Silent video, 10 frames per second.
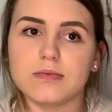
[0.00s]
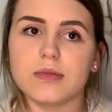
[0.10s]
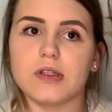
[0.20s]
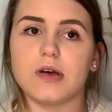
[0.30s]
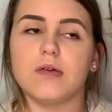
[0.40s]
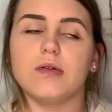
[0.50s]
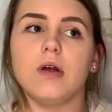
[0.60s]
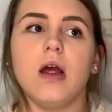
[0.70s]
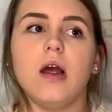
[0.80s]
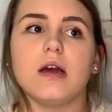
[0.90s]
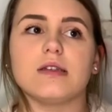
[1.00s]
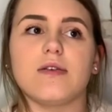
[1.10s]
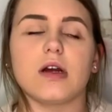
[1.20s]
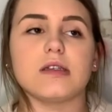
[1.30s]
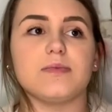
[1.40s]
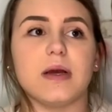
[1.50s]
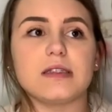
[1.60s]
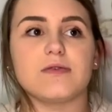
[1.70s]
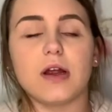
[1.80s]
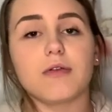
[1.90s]
So as far as
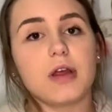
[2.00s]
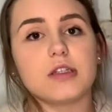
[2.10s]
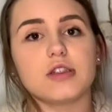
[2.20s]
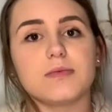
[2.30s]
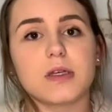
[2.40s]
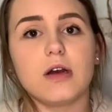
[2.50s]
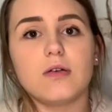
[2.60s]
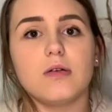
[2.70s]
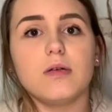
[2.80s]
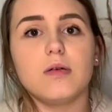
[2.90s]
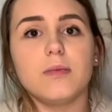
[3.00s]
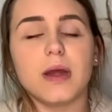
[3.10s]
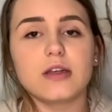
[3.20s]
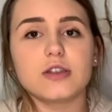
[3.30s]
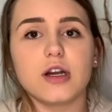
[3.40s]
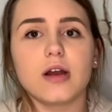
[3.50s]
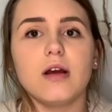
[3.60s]
best friend relationships go, make sure